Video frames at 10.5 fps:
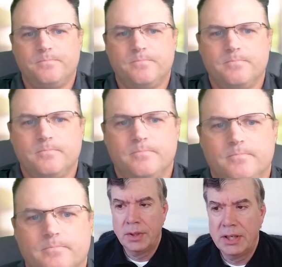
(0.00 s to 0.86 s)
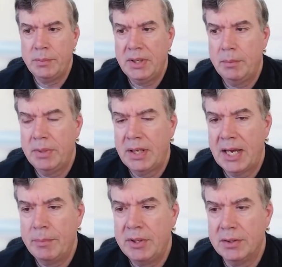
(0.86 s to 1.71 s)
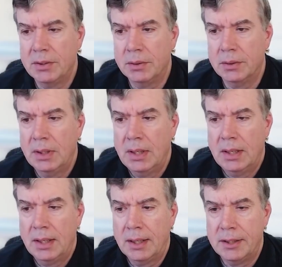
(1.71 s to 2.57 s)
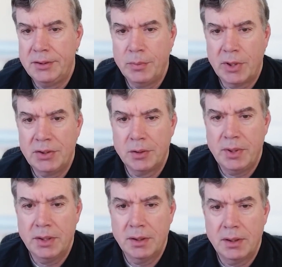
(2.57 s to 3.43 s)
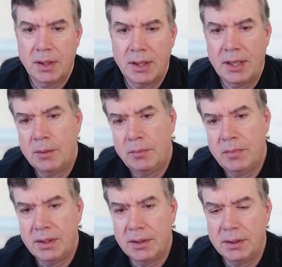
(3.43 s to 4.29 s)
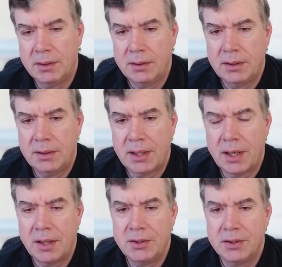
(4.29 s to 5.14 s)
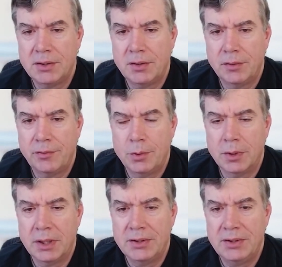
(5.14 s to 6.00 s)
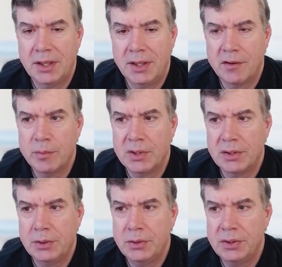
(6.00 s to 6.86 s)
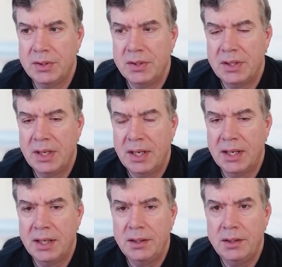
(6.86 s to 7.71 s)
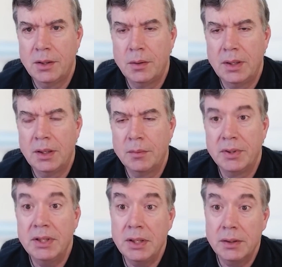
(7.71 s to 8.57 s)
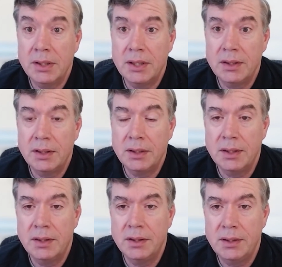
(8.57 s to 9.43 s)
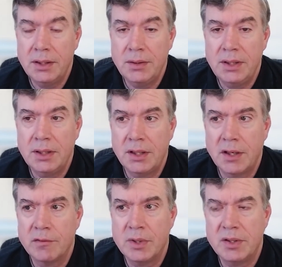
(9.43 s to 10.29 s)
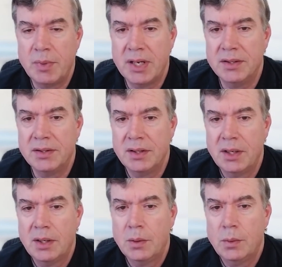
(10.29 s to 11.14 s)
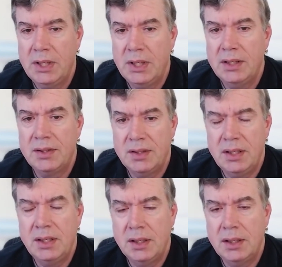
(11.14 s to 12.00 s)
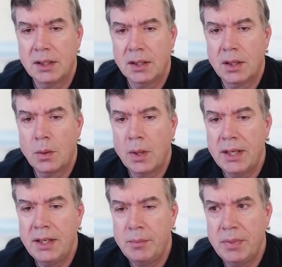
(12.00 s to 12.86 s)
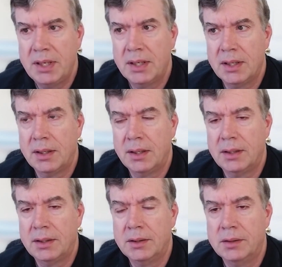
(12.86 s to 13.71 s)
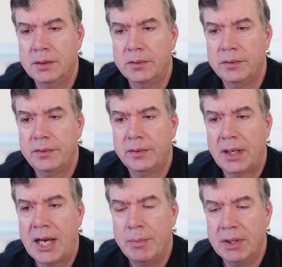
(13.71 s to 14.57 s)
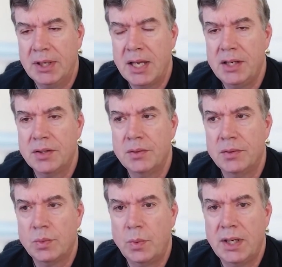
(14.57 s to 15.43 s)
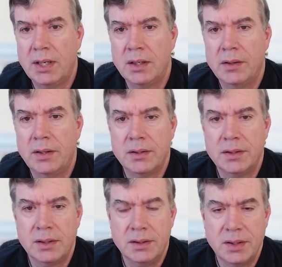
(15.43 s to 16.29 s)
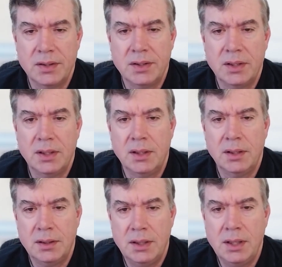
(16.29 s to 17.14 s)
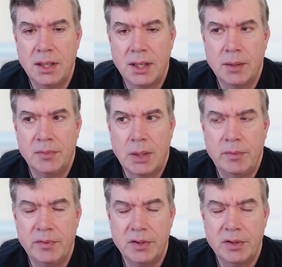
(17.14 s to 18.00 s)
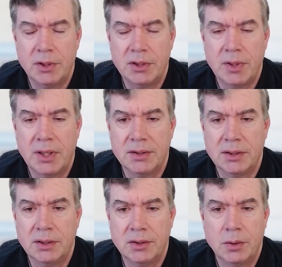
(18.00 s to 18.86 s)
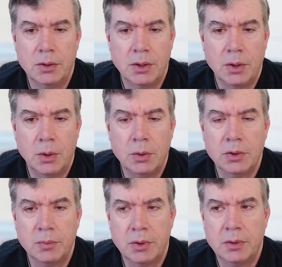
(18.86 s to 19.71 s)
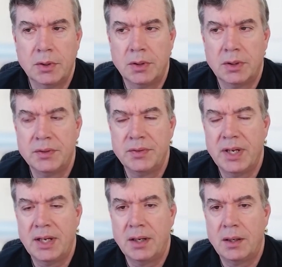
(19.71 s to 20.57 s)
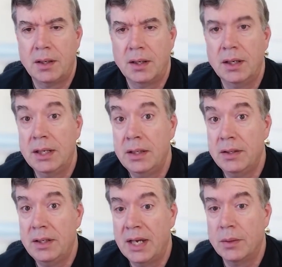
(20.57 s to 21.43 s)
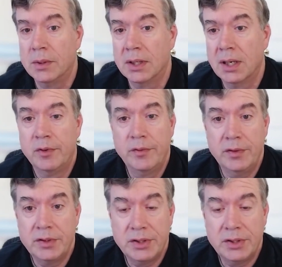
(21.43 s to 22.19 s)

Yeah, sure, Ryan. Be happy to. Jim Westorp here. I'm the technologist for Ciena Government Solutions, and particularly in the DoD and government space, we see quite a bit of applications where there's existing TDM, time division multiplexing, so older protocols that are in the network for